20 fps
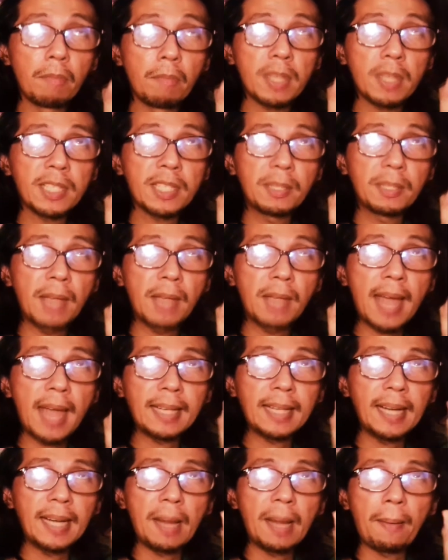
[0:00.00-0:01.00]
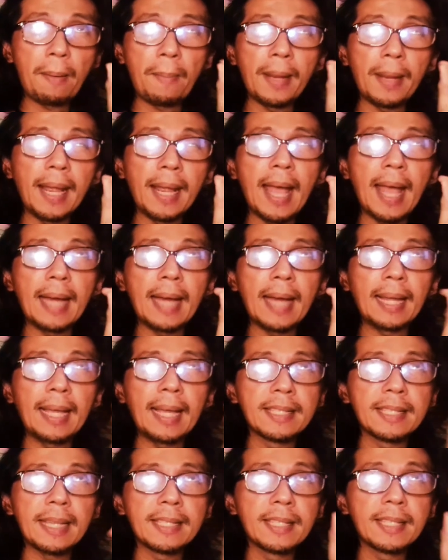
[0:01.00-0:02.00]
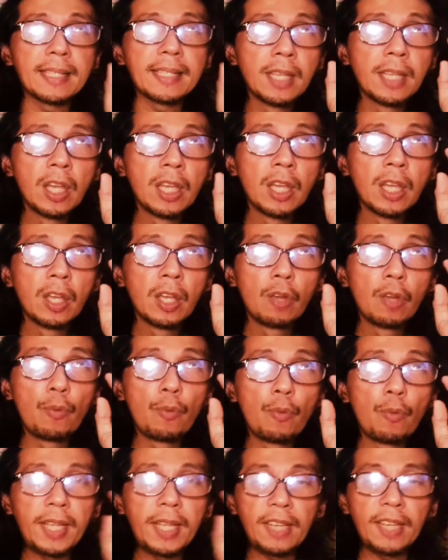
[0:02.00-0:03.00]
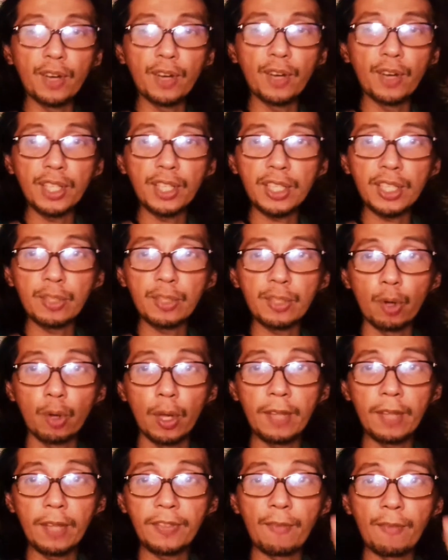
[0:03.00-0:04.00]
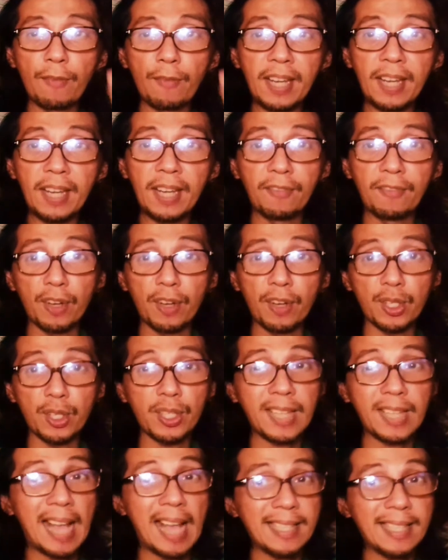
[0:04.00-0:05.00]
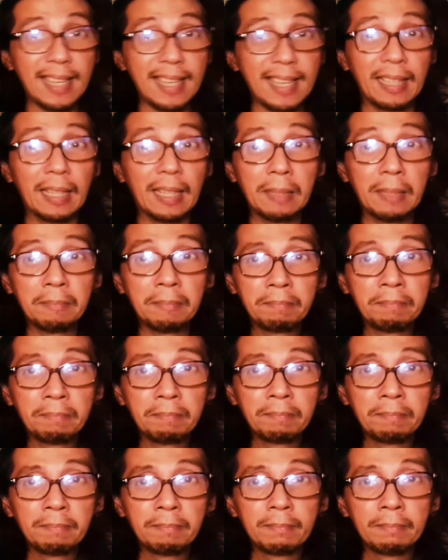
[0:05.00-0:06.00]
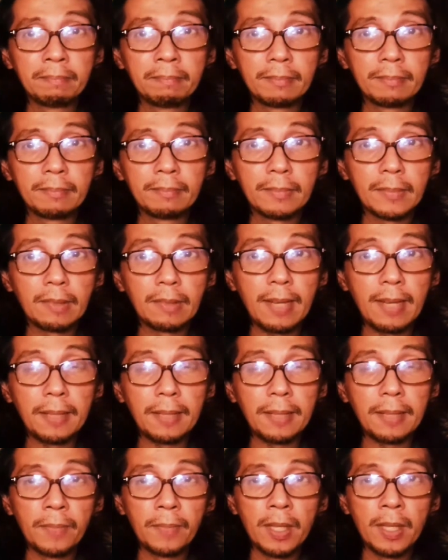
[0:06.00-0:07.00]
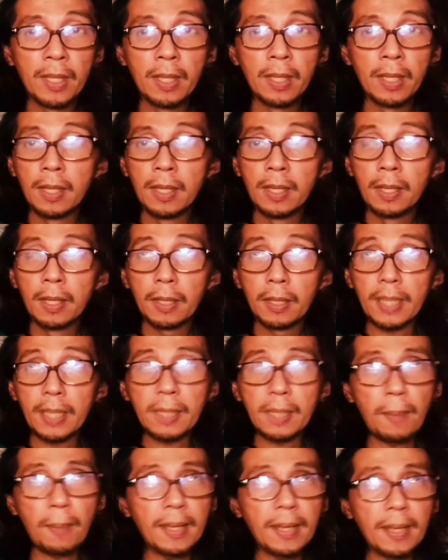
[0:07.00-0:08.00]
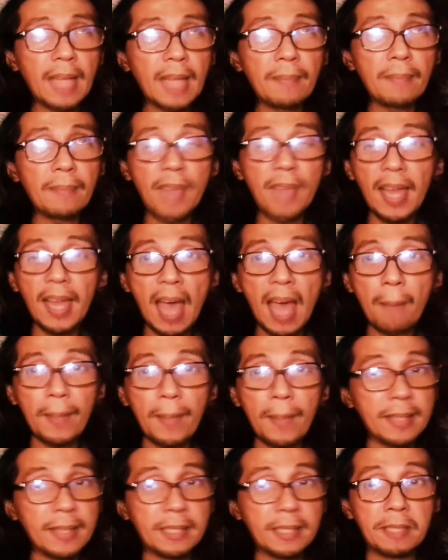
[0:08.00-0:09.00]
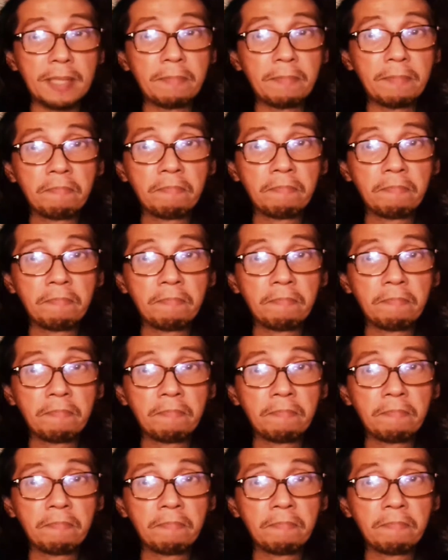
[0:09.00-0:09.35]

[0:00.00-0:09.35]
mas likely na mangyayari is Reheat versus Roy than Reheat versus Kasen. Right? Kasi by the time that happens,